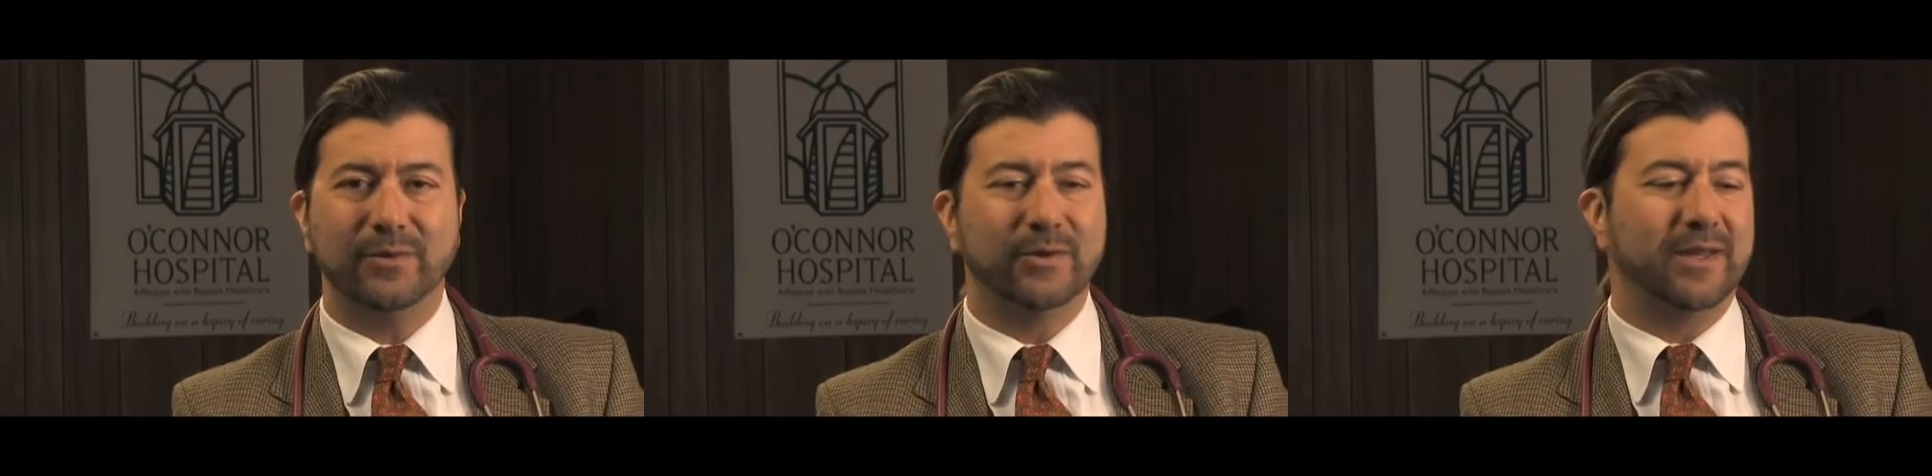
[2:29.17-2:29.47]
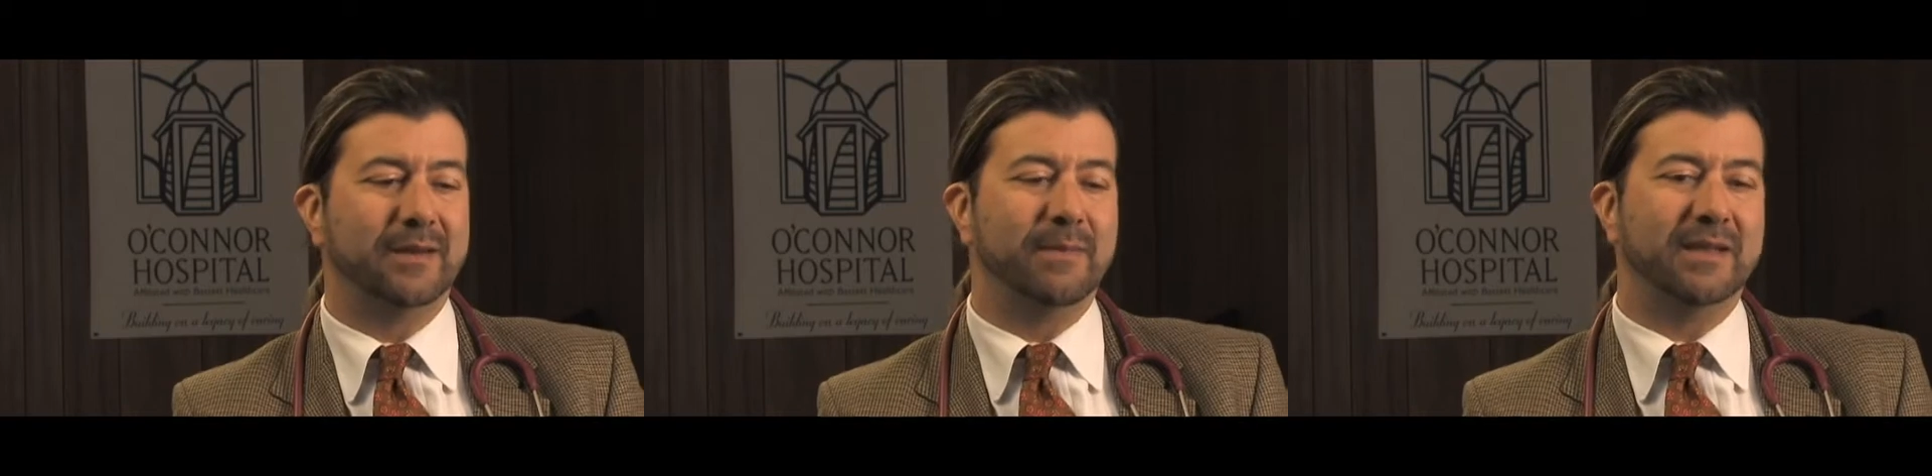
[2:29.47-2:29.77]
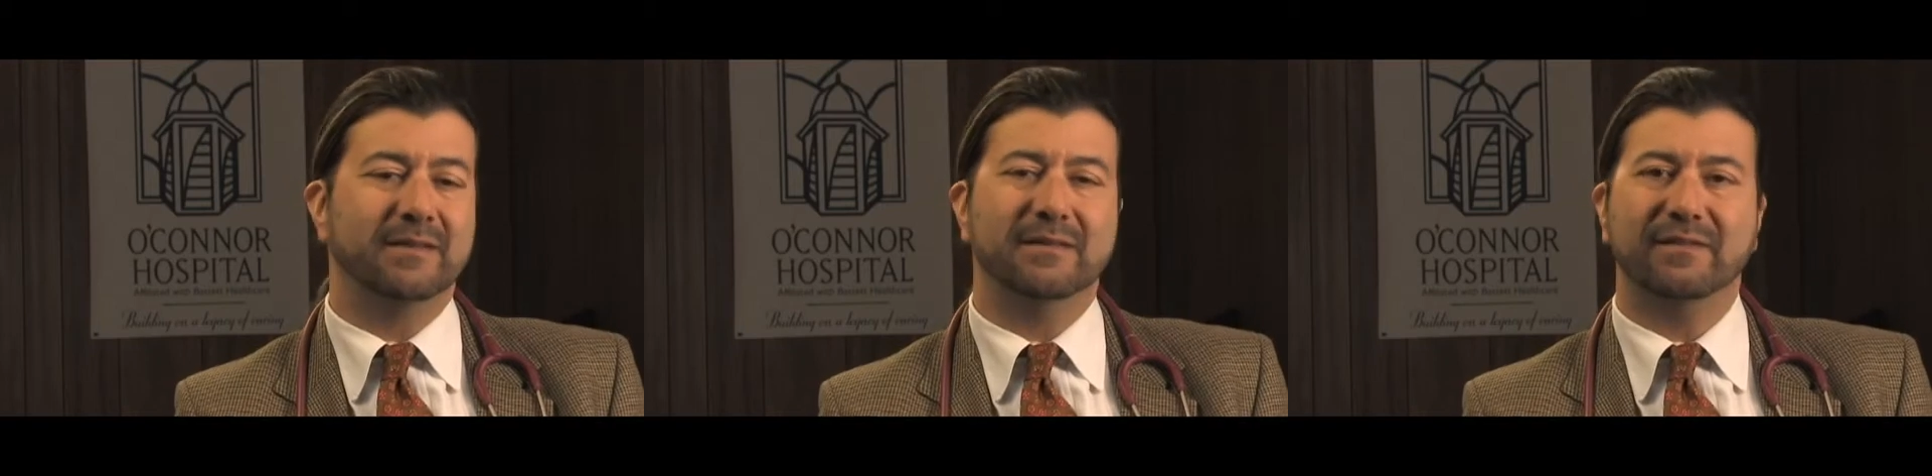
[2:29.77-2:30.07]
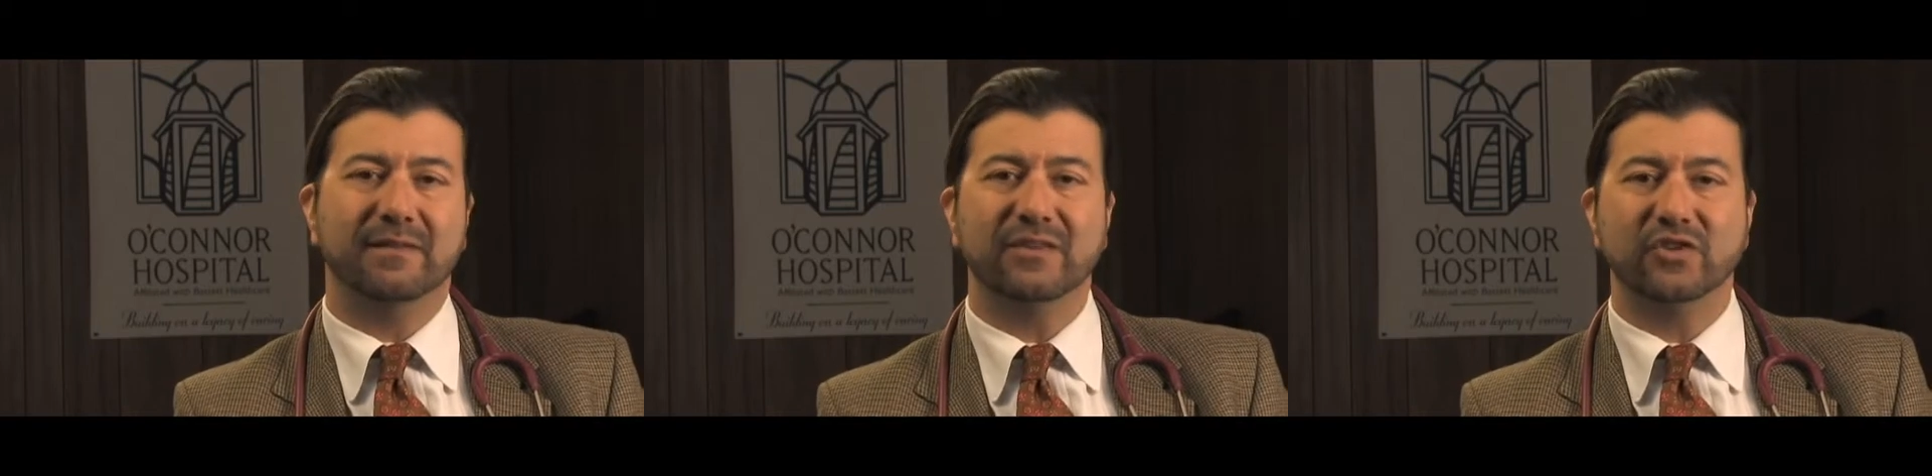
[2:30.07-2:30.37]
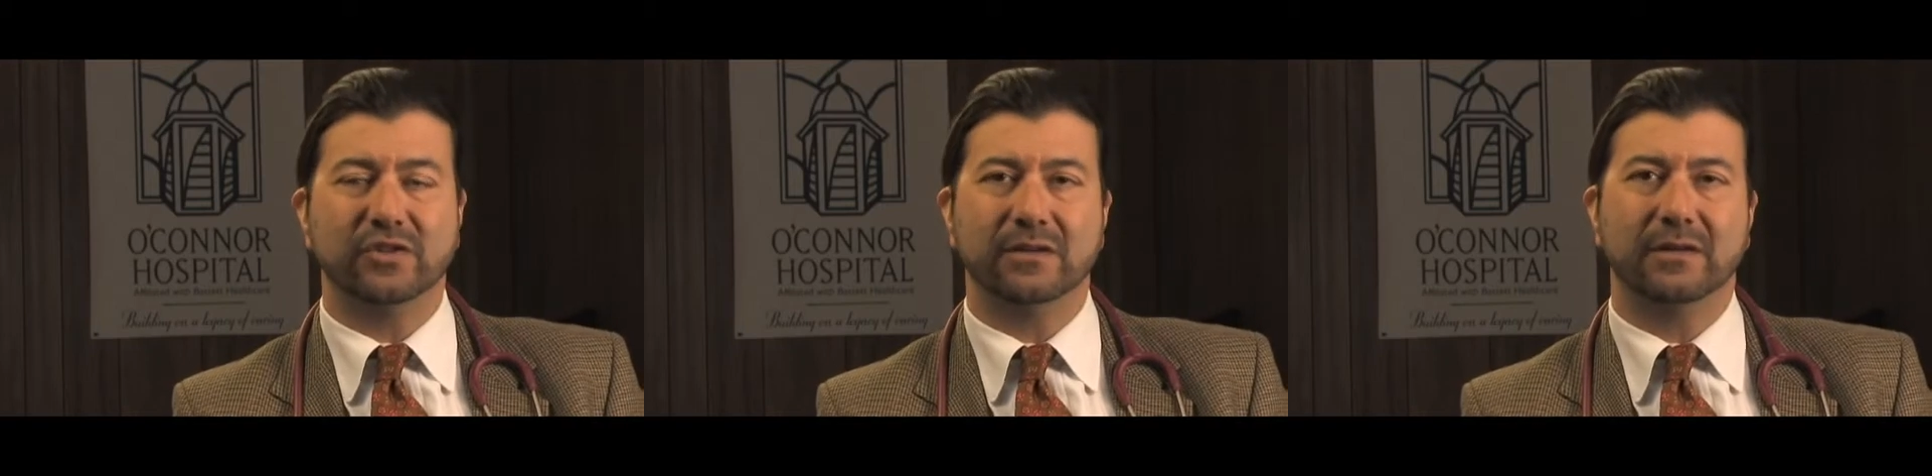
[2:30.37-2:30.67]
you can make the
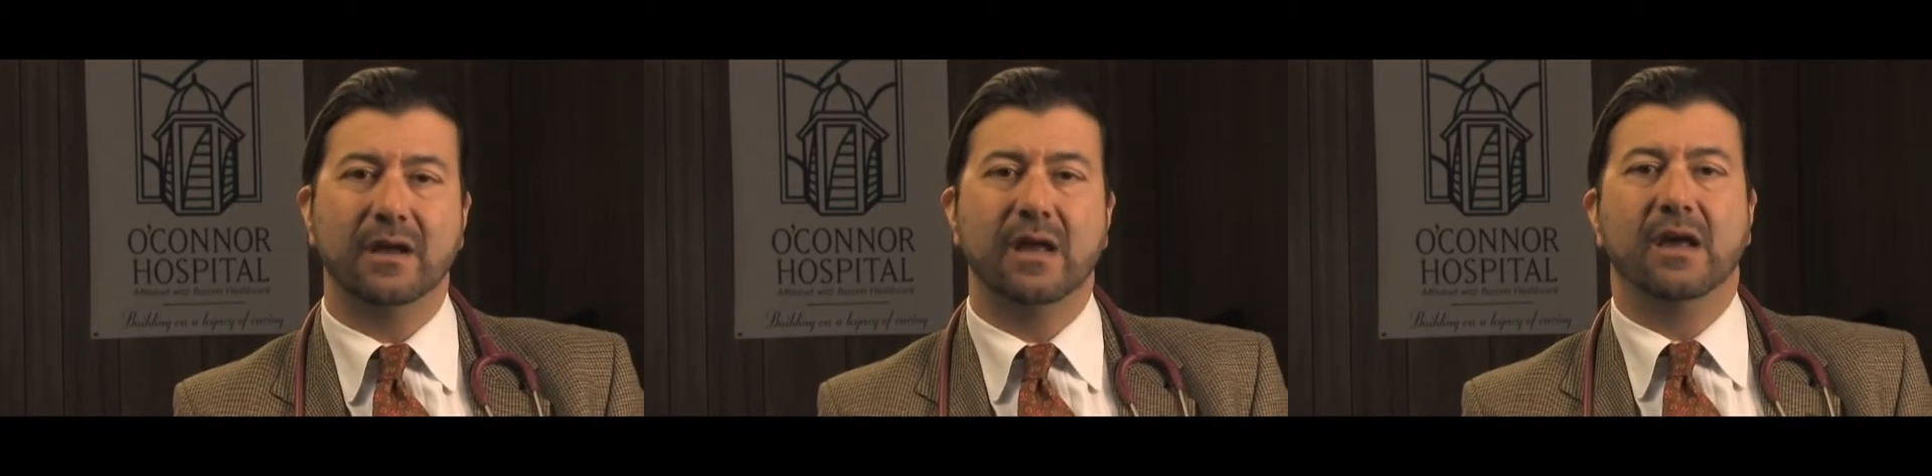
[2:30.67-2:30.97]
decision